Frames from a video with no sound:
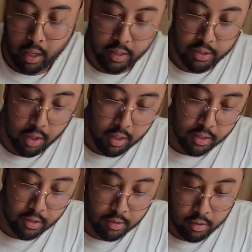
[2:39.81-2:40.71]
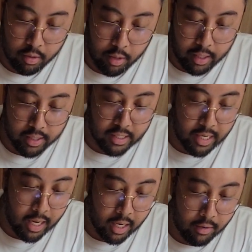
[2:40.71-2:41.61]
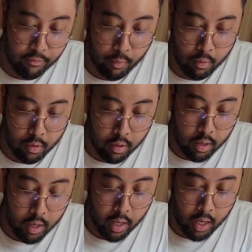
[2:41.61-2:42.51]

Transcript: This card is insane for